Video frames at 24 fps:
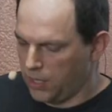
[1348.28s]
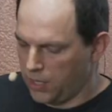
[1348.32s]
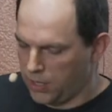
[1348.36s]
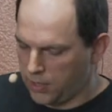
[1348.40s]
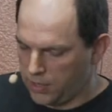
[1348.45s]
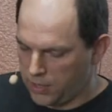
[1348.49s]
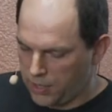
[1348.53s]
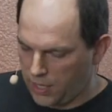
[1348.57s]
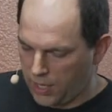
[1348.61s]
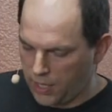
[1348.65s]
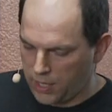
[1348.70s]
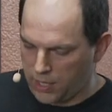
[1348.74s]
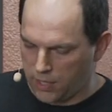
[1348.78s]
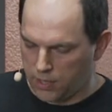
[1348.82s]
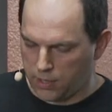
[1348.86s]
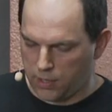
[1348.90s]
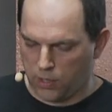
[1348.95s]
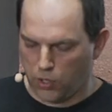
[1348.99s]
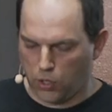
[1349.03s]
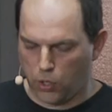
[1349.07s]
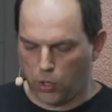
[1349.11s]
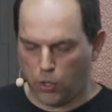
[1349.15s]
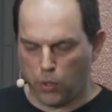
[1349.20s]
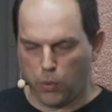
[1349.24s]
And
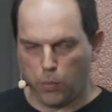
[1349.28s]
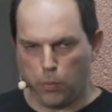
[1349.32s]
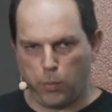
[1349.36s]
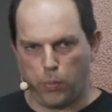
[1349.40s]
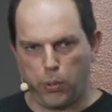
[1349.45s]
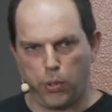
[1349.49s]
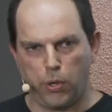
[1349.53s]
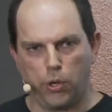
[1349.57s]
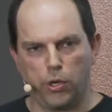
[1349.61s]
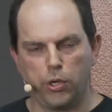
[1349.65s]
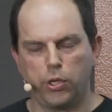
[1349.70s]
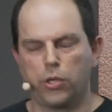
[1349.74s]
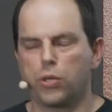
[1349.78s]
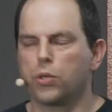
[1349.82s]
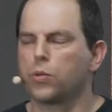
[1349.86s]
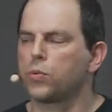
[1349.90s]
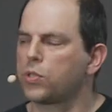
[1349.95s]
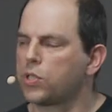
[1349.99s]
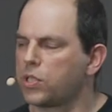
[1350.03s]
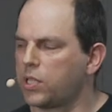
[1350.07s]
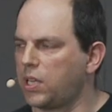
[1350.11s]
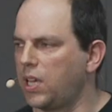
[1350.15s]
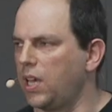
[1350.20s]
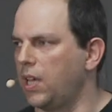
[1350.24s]
then, per
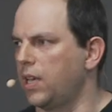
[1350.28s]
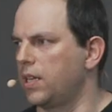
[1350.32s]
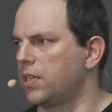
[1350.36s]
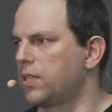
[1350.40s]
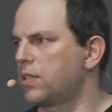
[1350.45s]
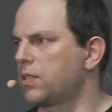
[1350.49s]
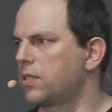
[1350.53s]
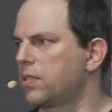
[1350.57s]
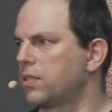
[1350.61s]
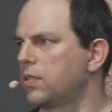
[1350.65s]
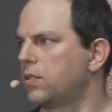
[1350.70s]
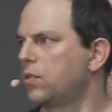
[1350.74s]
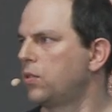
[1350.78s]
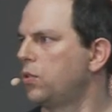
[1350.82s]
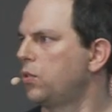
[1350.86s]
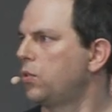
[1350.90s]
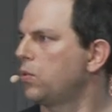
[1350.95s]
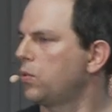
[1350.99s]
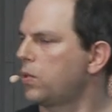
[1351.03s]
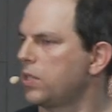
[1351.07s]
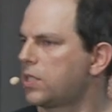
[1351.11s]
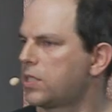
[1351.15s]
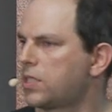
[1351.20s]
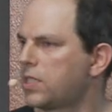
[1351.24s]
use case,
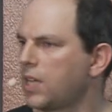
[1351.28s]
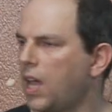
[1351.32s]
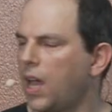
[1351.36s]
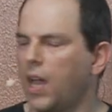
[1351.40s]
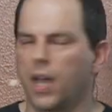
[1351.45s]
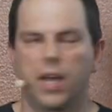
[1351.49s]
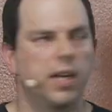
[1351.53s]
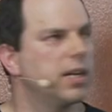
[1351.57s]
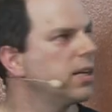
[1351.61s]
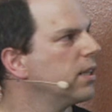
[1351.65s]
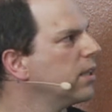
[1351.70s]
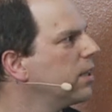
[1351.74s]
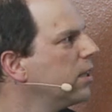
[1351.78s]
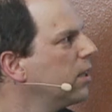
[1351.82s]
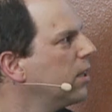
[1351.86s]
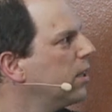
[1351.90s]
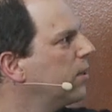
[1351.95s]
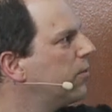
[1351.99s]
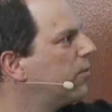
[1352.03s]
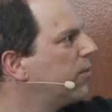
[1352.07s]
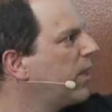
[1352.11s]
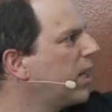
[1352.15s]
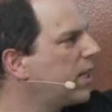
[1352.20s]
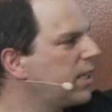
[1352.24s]
you decide
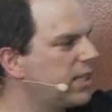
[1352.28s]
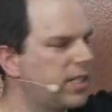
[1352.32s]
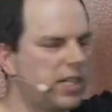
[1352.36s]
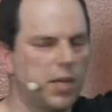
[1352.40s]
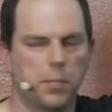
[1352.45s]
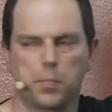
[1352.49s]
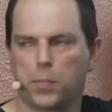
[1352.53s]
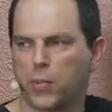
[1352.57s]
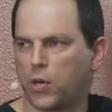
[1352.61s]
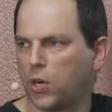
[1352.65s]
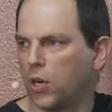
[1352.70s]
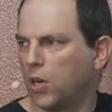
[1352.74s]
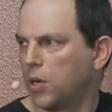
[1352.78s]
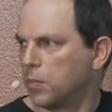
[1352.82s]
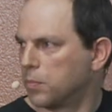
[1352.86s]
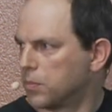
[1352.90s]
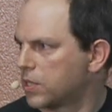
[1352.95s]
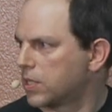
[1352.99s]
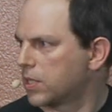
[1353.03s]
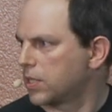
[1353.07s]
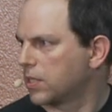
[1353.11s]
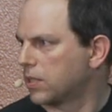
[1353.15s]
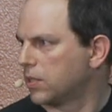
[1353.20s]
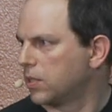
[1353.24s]
if that dip
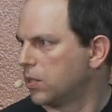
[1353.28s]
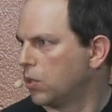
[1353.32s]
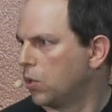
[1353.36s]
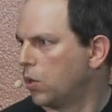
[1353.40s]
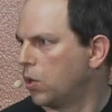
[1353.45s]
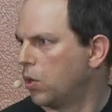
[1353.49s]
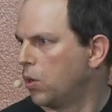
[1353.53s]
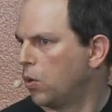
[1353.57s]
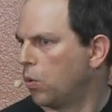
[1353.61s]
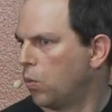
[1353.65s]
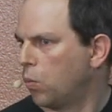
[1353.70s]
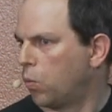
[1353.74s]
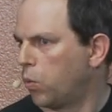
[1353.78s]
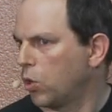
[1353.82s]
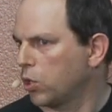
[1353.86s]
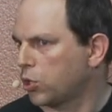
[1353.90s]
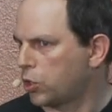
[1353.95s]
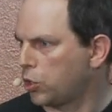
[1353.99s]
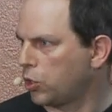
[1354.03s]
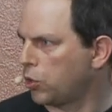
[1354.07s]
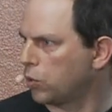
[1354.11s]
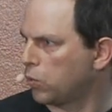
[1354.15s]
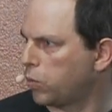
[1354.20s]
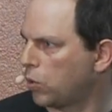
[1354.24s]
comes,
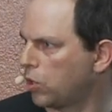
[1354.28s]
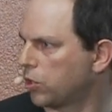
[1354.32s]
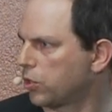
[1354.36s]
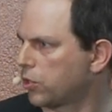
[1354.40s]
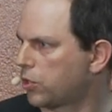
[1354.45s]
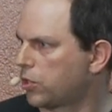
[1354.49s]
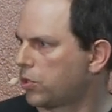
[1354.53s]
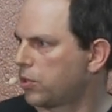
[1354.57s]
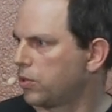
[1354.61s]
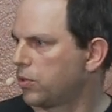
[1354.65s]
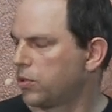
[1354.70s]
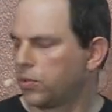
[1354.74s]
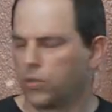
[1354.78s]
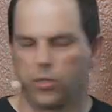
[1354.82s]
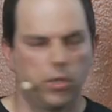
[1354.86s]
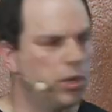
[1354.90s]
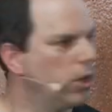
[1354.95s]
what do you want?